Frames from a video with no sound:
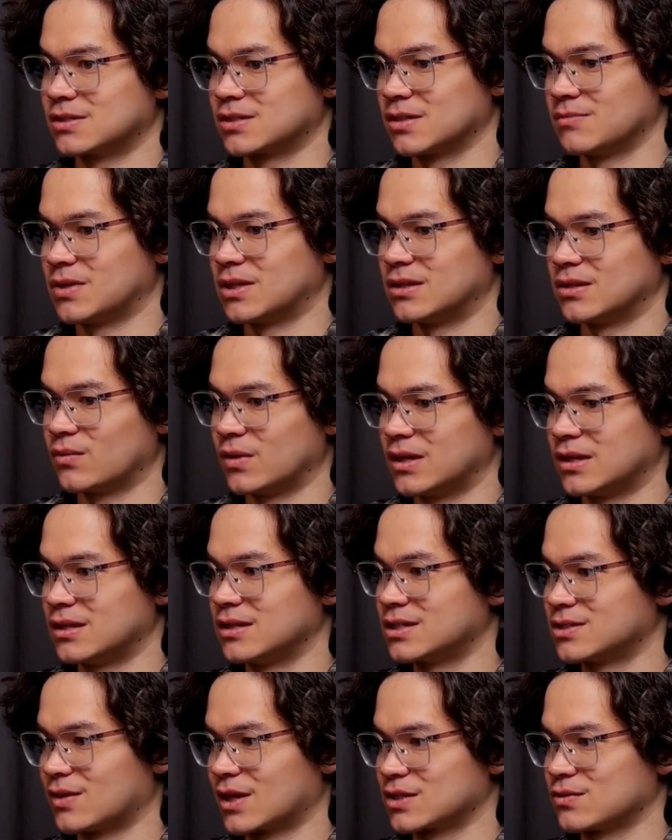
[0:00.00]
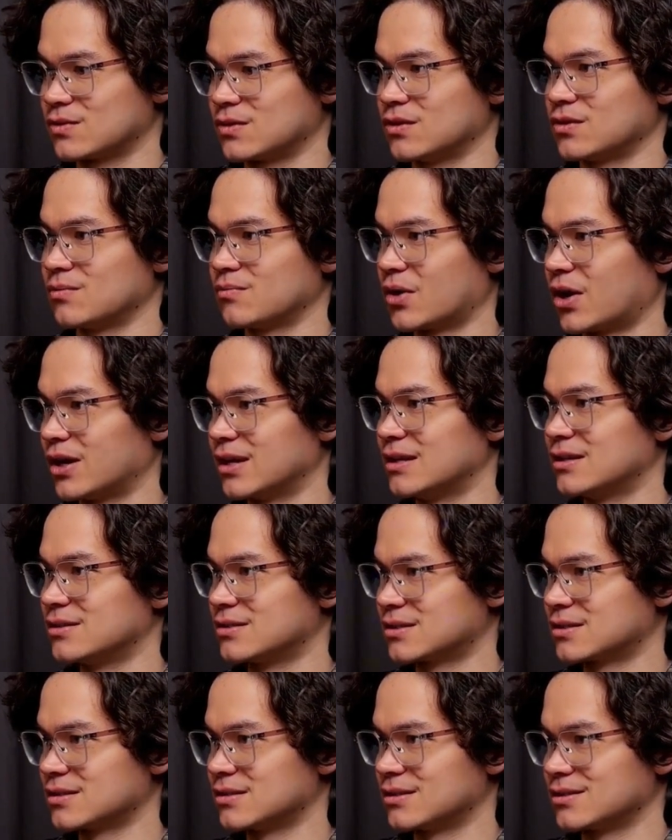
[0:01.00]
system and the way it interacts with your body
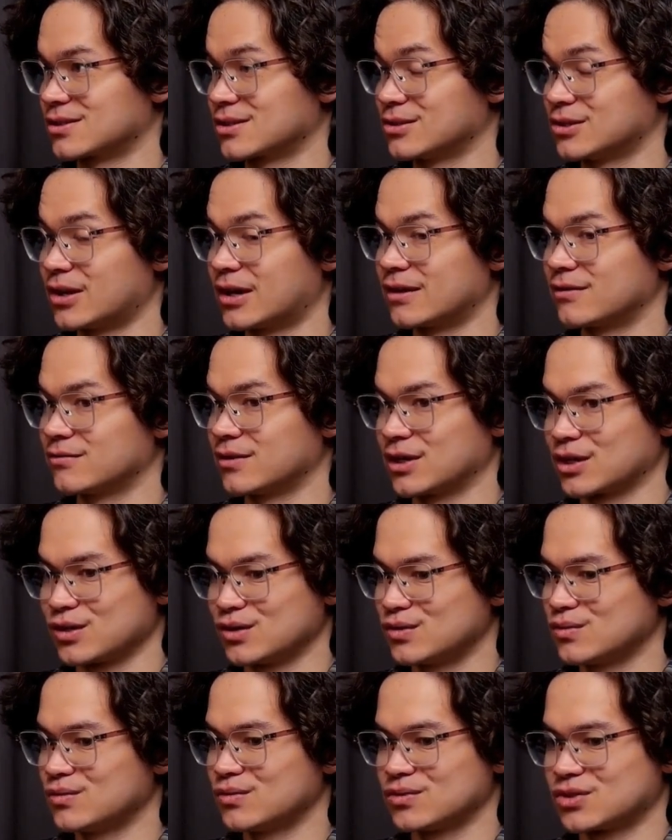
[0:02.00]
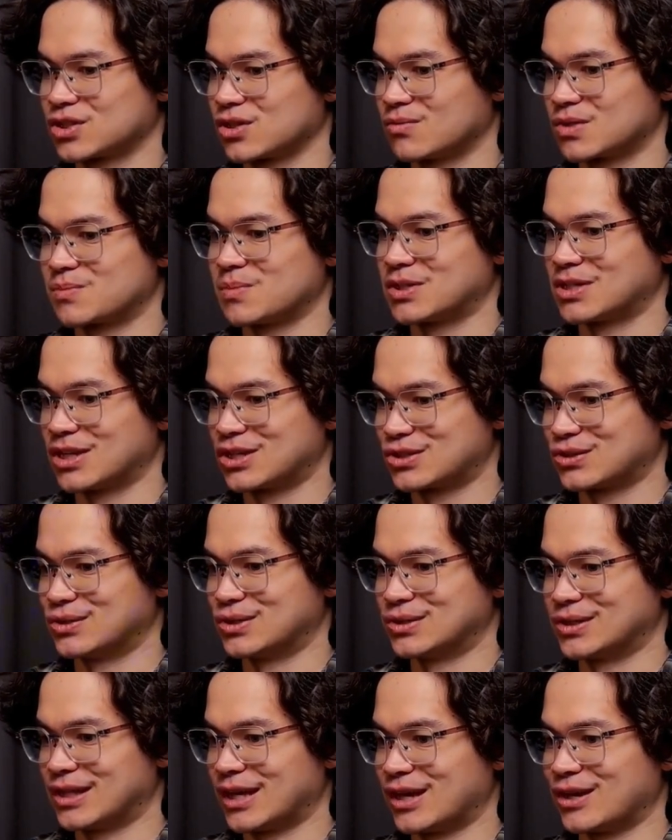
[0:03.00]
there's a lot of like so much
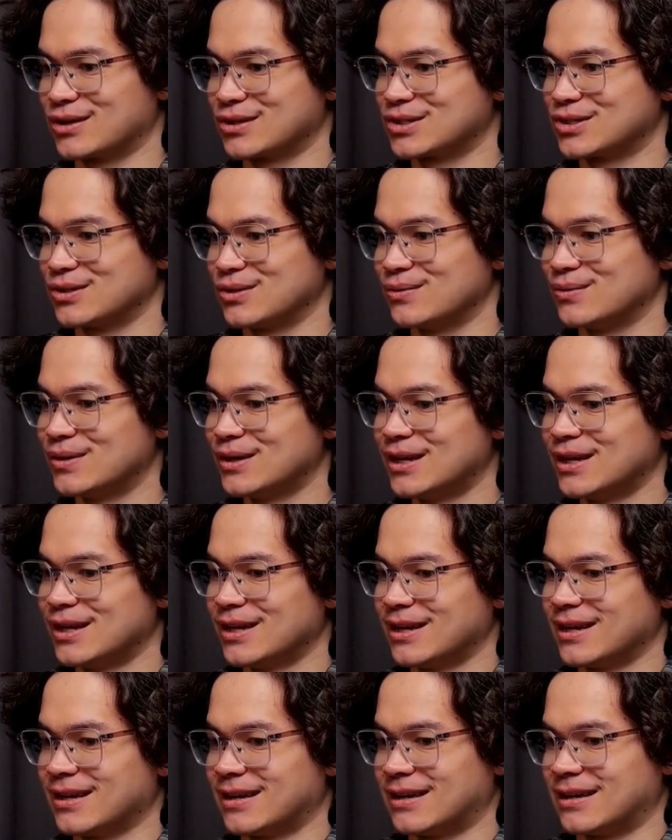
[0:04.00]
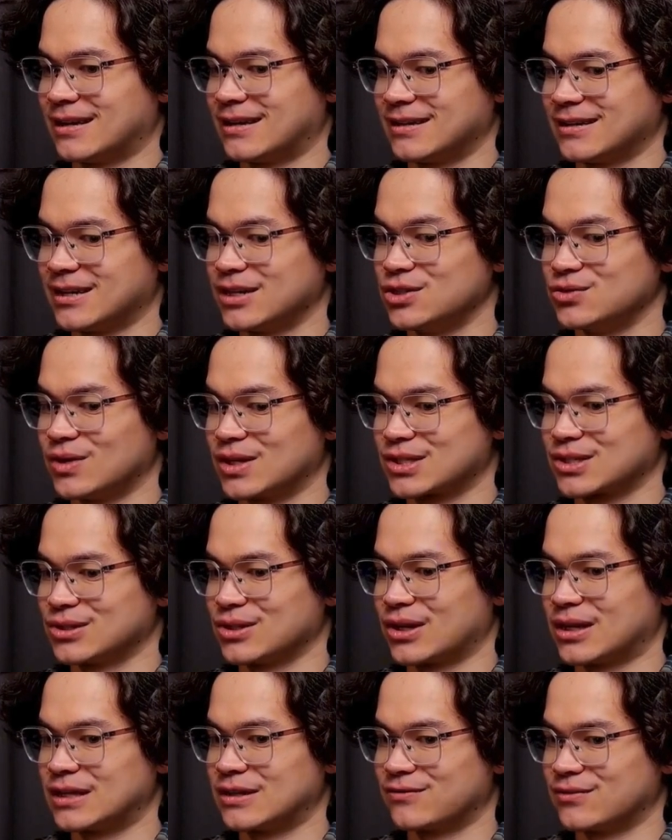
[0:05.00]
potential there to address
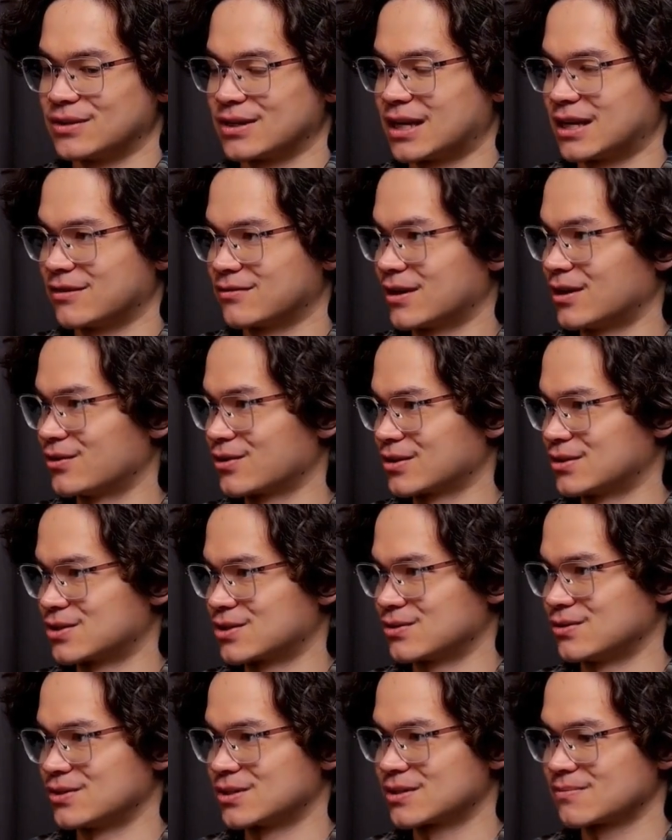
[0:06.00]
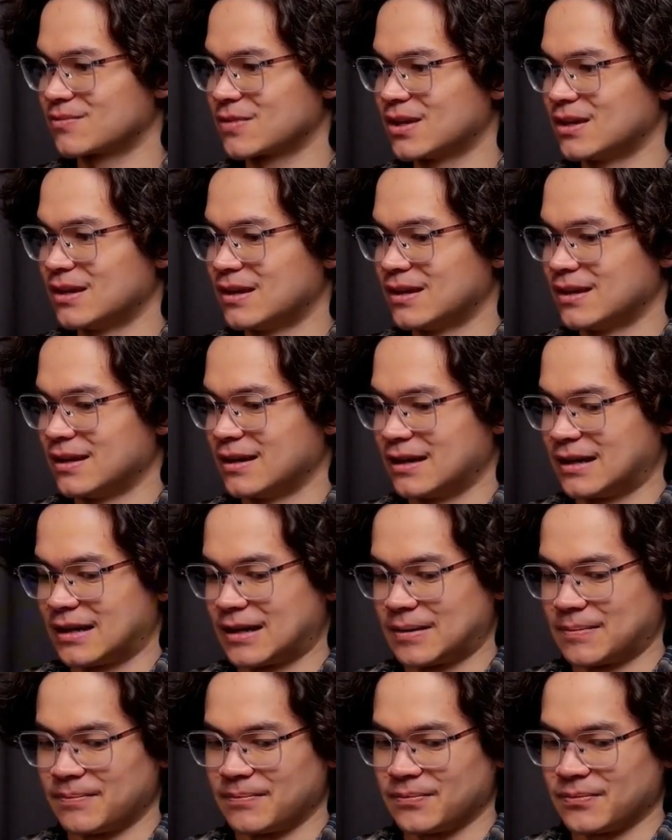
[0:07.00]
a lot of different kind of health concerns.
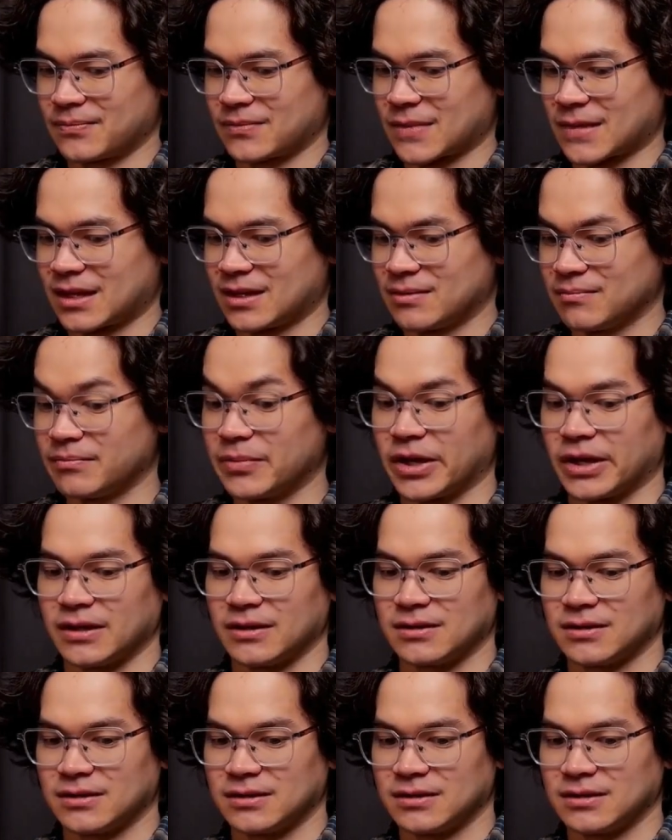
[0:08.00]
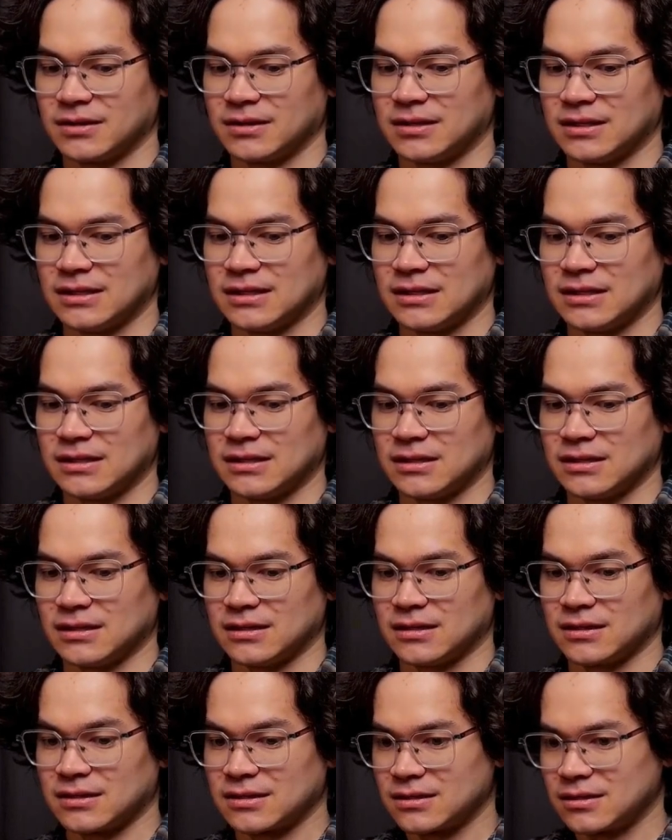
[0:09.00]
But
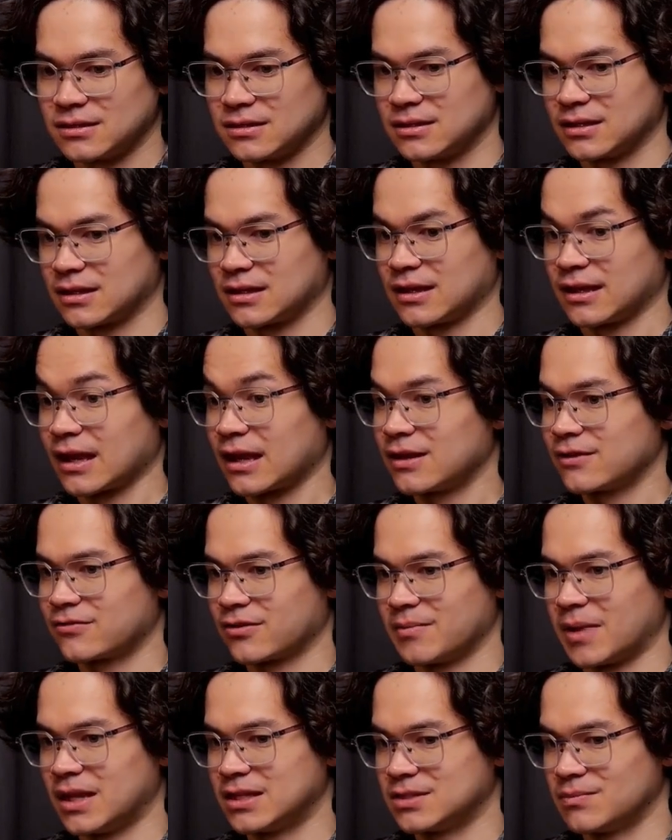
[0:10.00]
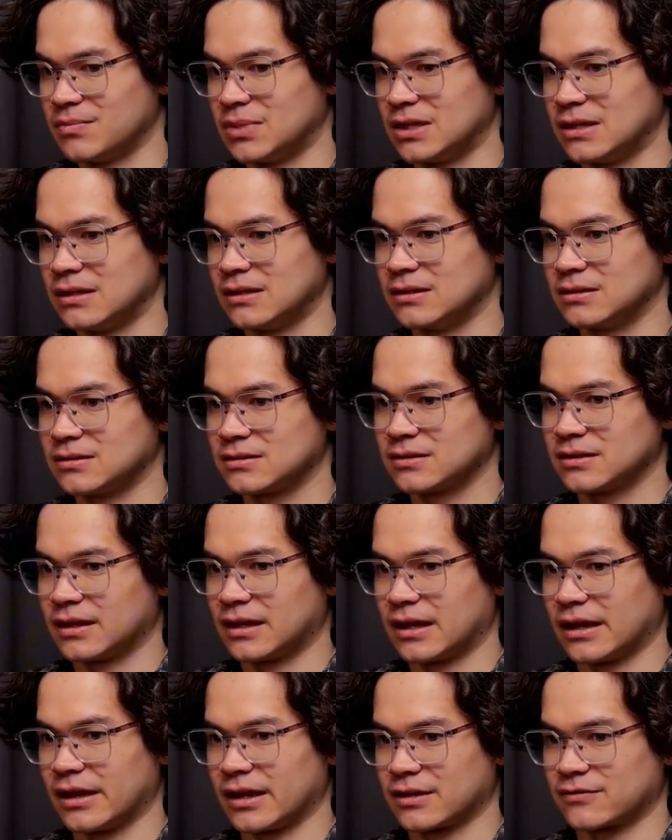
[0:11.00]
the getting from A to B,
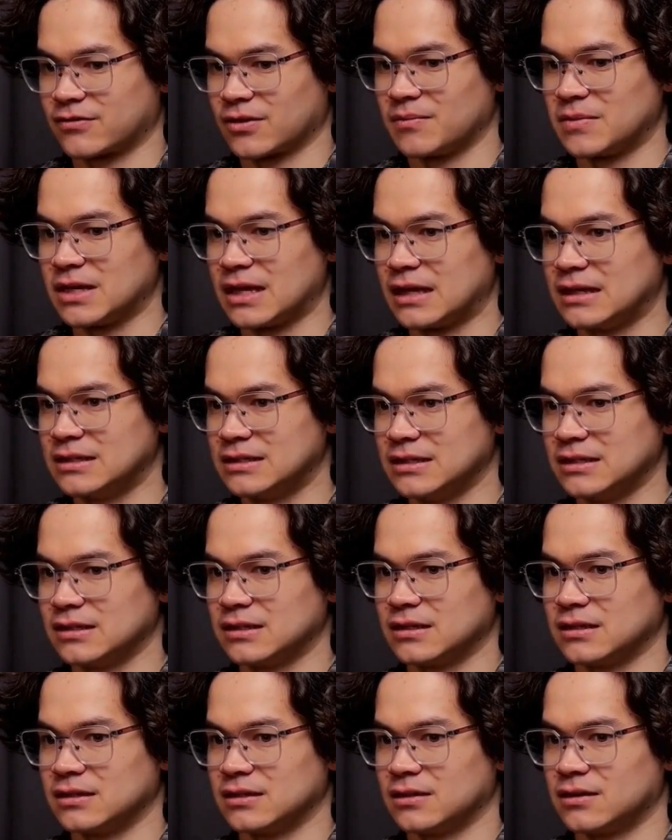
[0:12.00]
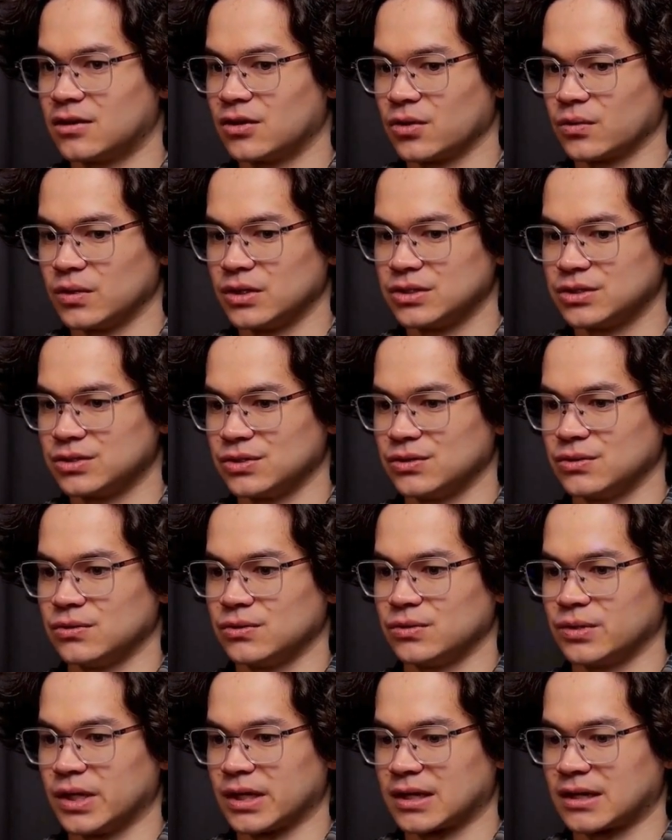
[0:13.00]
like from the idea all the way
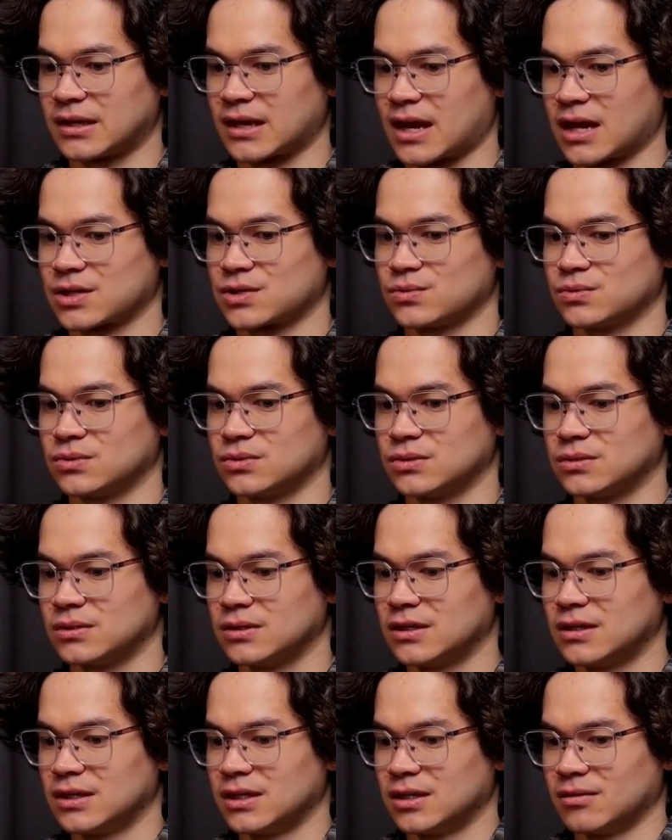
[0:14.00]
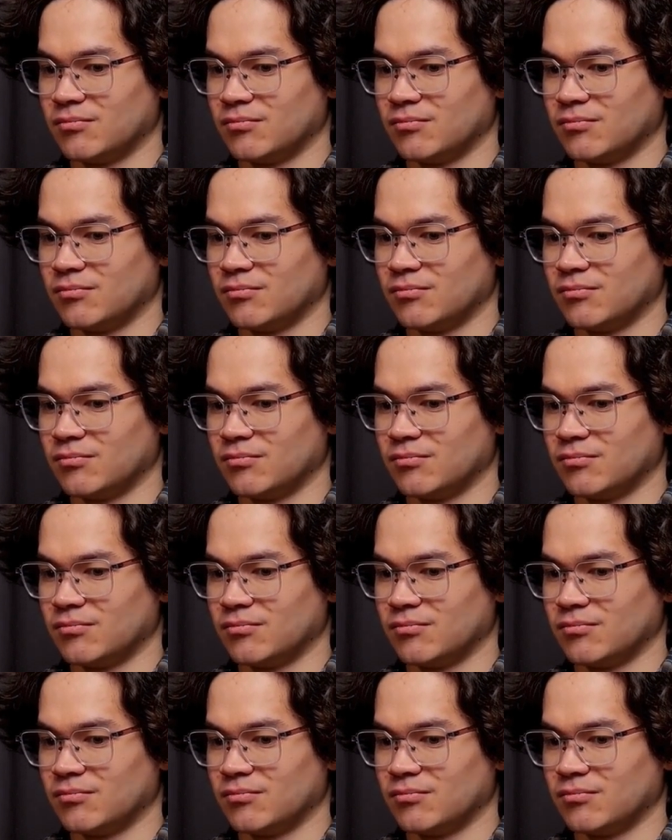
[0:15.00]
to like an actual,